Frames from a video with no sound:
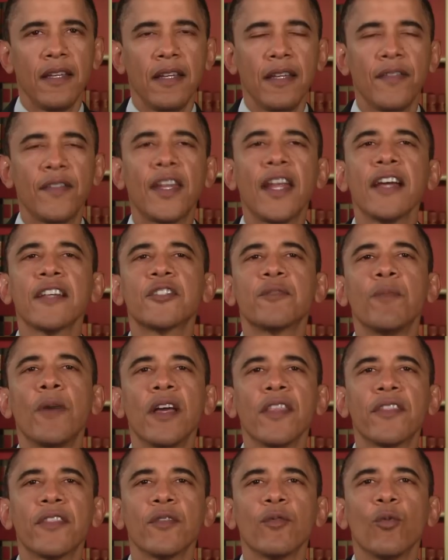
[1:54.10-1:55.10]
In the next
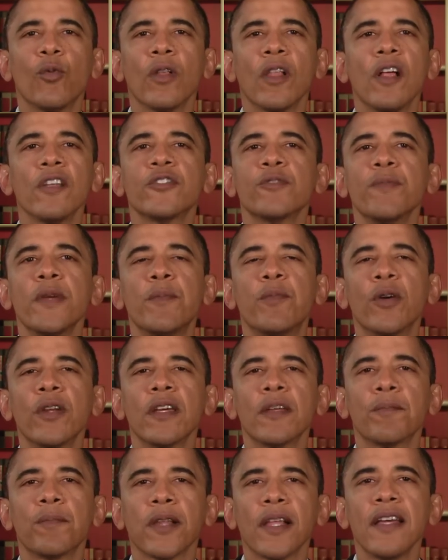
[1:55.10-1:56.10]
month, we'll also be
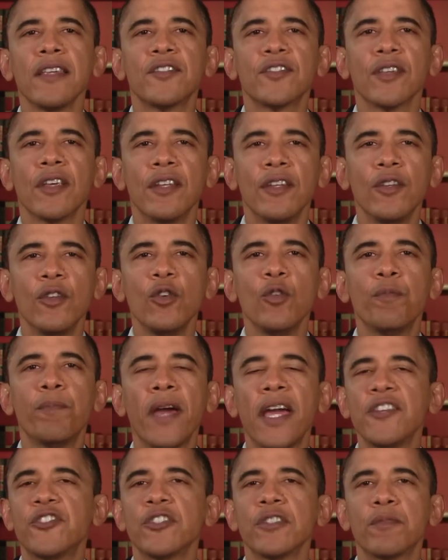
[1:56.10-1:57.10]
putting in place a new
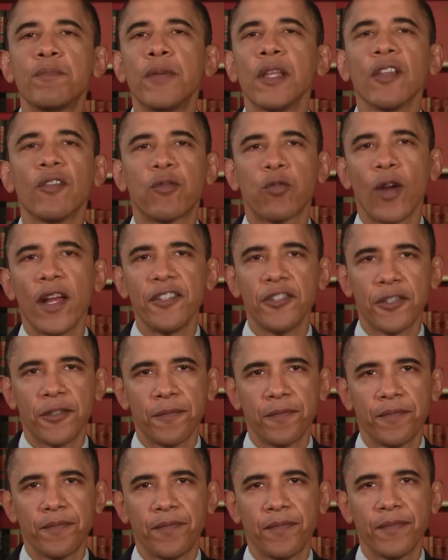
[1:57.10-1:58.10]
Patient's Bill of Rights.
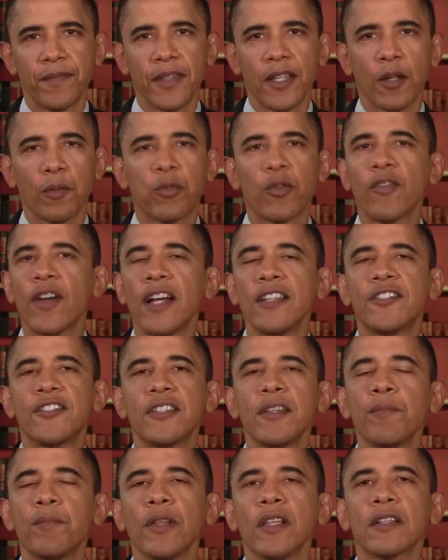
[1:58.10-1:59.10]
It'll provide
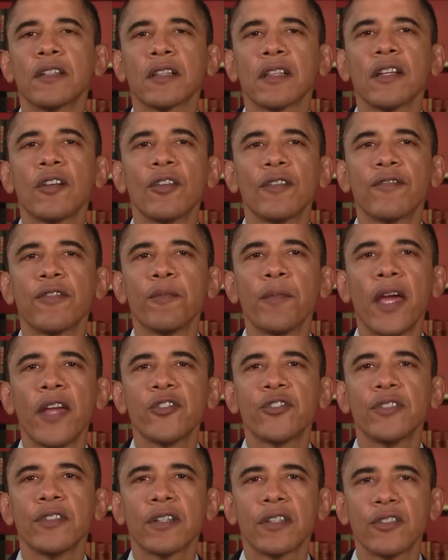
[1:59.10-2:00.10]
simple and clear
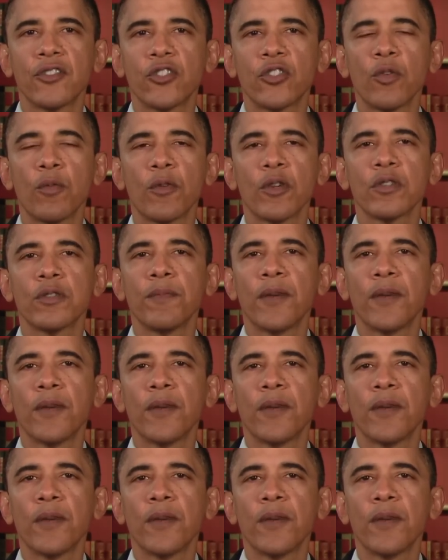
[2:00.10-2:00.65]
information to consumers